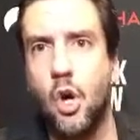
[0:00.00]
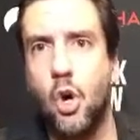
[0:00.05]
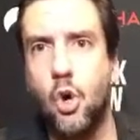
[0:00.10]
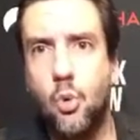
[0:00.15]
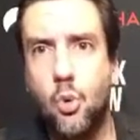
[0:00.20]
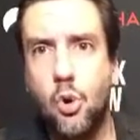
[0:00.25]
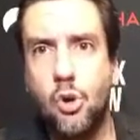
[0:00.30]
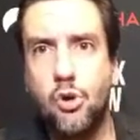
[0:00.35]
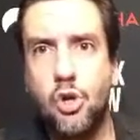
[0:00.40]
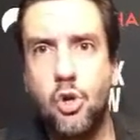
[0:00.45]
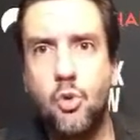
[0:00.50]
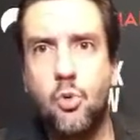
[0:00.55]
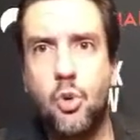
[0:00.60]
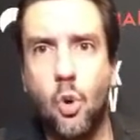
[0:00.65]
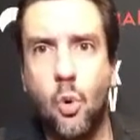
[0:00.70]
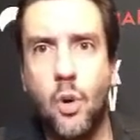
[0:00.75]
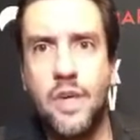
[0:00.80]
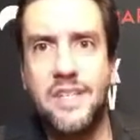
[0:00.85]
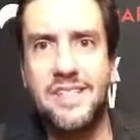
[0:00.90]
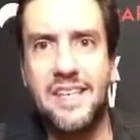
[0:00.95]
who are you
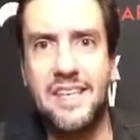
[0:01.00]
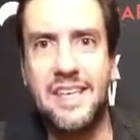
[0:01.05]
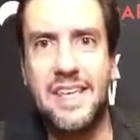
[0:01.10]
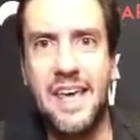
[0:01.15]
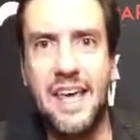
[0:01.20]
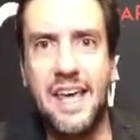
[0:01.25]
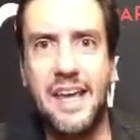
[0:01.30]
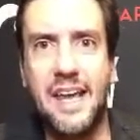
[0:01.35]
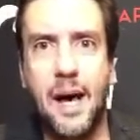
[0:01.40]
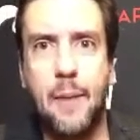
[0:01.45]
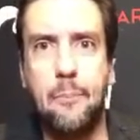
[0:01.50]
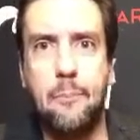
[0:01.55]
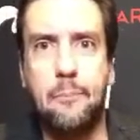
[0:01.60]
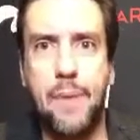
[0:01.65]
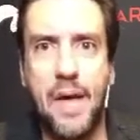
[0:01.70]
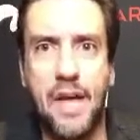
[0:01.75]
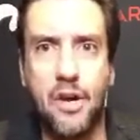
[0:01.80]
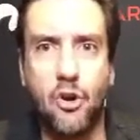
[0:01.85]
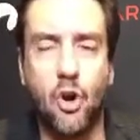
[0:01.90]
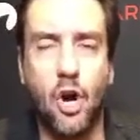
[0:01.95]
going to get a
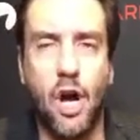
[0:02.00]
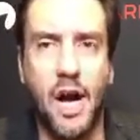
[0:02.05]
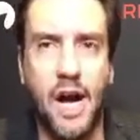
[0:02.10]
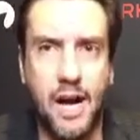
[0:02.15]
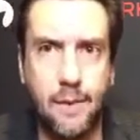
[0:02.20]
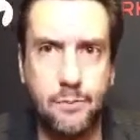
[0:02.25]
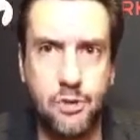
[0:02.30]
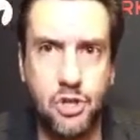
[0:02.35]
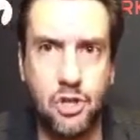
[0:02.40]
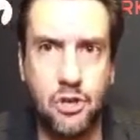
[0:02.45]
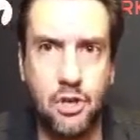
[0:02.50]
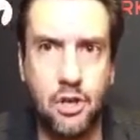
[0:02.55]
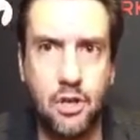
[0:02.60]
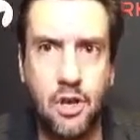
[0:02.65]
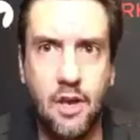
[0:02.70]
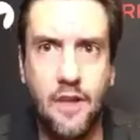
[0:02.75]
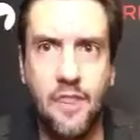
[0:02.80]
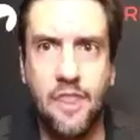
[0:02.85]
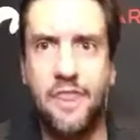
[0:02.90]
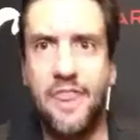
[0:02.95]
better option
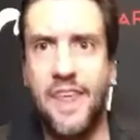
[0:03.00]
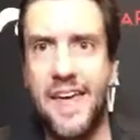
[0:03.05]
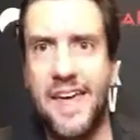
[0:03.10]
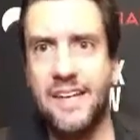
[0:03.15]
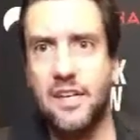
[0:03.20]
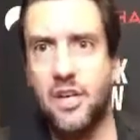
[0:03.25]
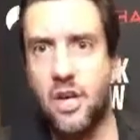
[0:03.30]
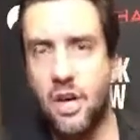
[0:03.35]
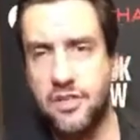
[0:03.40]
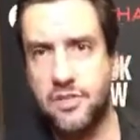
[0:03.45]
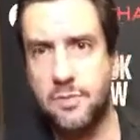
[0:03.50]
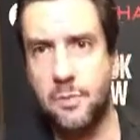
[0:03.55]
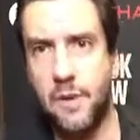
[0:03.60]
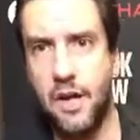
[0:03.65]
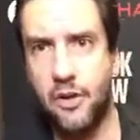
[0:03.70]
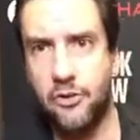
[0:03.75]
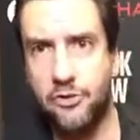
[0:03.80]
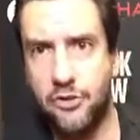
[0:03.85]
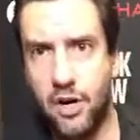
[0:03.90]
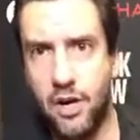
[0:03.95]
than Gus
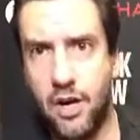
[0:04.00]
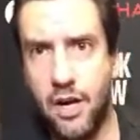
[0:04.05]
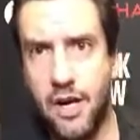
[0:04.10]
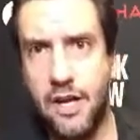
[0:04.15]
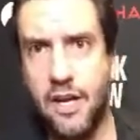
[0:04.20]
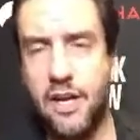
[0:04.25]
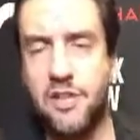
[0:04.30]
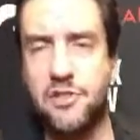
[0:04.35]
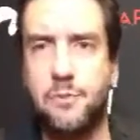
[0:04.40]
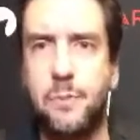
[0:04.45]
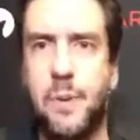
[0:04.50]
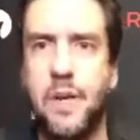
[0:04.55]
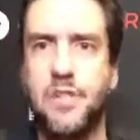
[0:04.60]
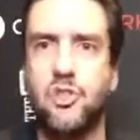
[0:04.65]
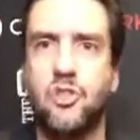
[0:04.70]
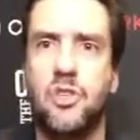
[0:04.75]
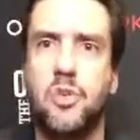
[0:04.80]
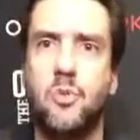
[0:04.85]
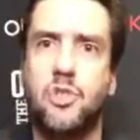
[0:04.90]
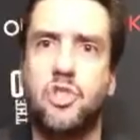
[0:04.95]
Malzahn,
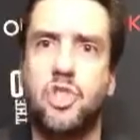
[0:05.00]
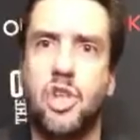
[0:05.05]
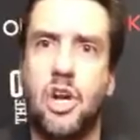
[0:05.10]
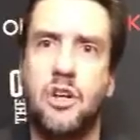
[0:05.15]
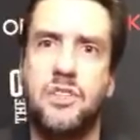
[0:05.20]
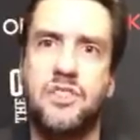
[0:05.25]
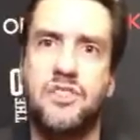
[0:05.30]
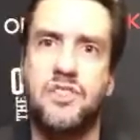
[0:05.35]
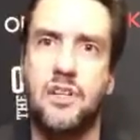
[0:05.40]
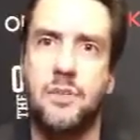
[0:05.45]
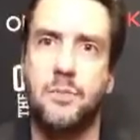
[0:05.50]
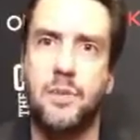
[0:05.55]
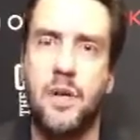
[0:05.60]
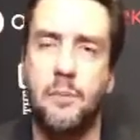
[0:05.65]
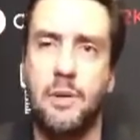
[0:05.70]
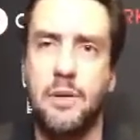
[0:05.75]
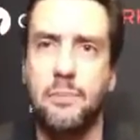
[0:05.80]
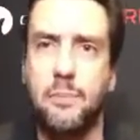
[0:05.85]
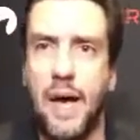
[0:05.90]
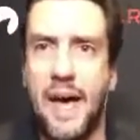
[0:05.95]
especially with Jarrett Stidham
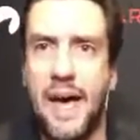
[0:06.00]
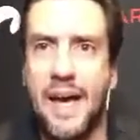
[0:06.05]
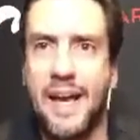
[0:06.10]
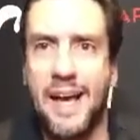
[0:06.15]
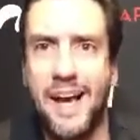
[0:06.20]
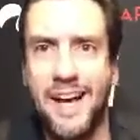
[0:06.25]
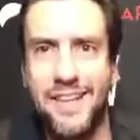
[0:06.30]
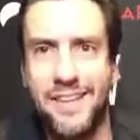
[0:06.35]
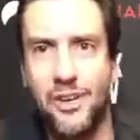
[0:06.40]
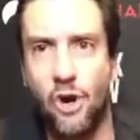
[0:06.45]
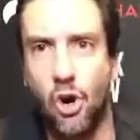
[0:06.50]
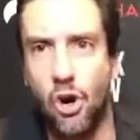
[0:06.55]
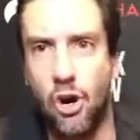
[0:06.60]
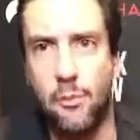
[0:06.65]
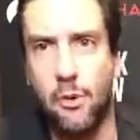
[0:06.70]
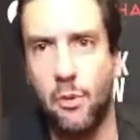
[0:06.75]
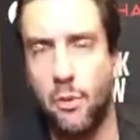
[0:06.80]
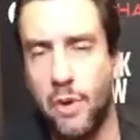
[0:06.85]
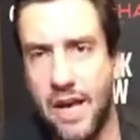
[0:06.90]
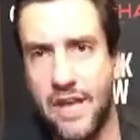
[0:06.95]
coming back? I think
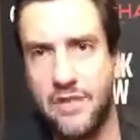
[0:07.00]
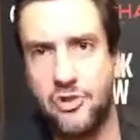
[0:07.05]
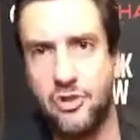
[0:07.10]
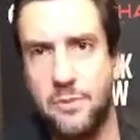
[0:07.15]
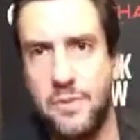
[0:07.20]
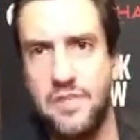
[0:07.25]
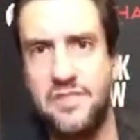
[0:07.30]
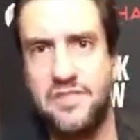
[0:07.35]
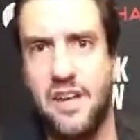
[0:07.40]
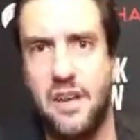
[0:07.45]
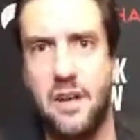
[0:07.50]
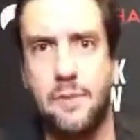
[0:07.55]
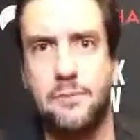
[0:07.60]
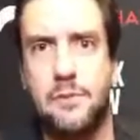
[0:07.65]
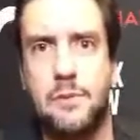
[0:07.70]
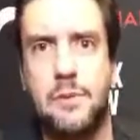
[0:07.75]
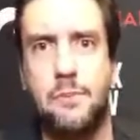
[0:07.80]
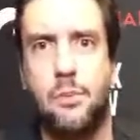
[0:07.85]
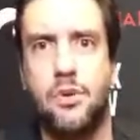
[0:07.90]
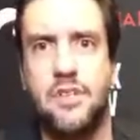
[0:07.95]
Auburn would actually be set up
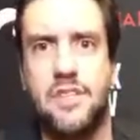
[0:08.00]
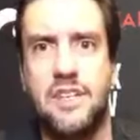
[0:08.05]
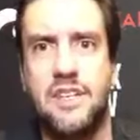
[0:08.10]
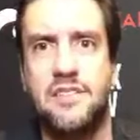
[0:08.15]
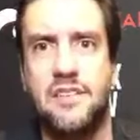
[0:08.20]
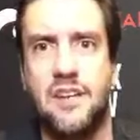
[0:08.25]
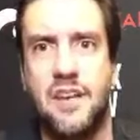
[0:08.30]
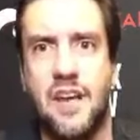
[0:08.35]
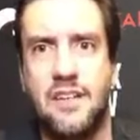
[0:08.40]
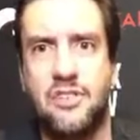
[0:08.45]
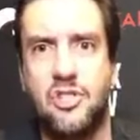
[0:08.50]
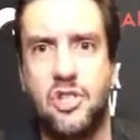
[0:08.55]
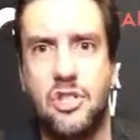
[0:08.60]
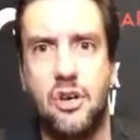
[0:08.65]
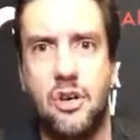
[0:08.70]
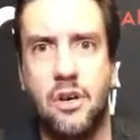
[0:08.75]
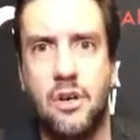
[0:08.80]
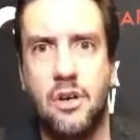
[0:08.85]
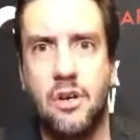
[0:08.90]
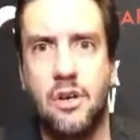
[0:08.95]
to be pretty decent next year.